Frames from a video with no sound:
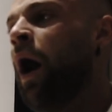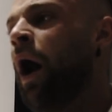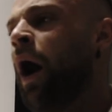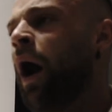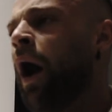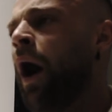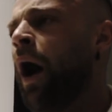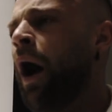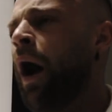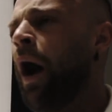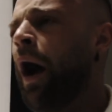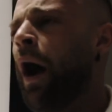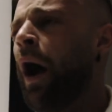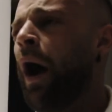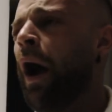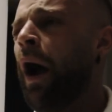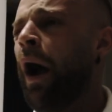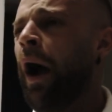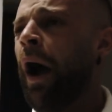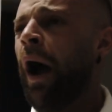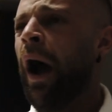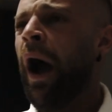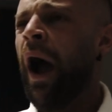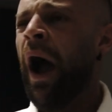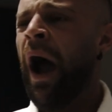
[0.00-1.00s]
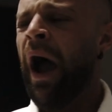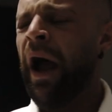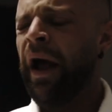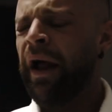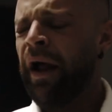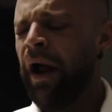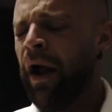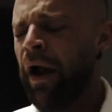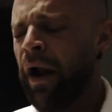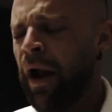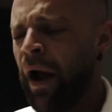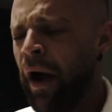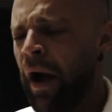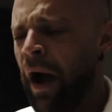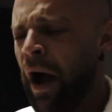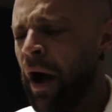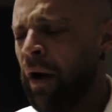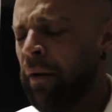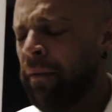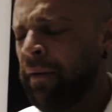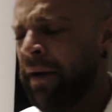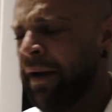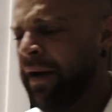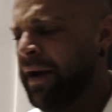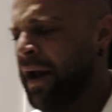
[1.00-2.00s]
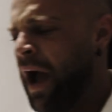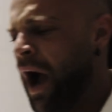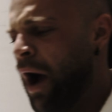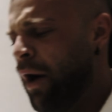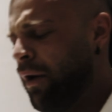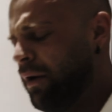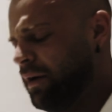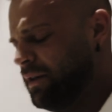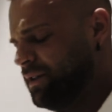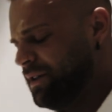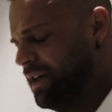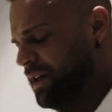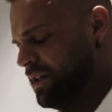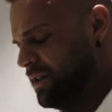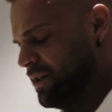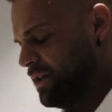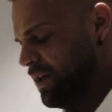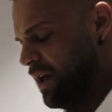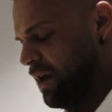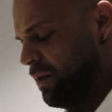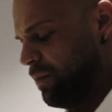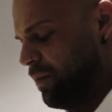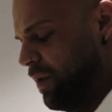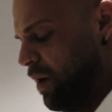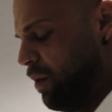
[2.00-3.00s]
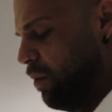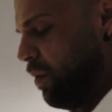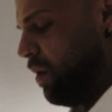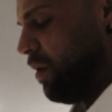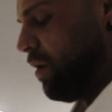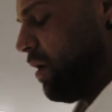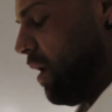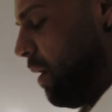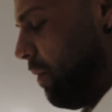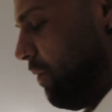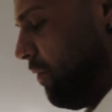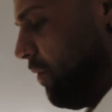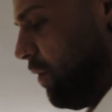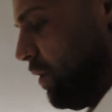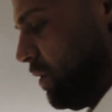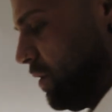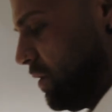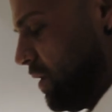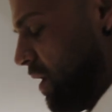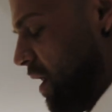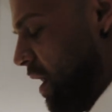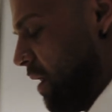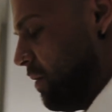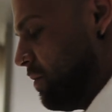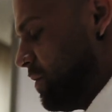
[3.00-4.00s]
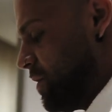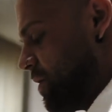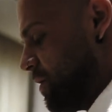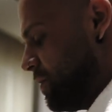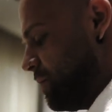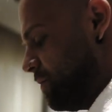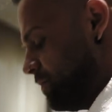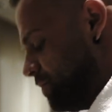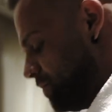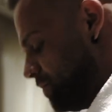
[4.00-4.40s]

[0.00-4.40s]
Mm, I how many hours I slept. I woke up four times.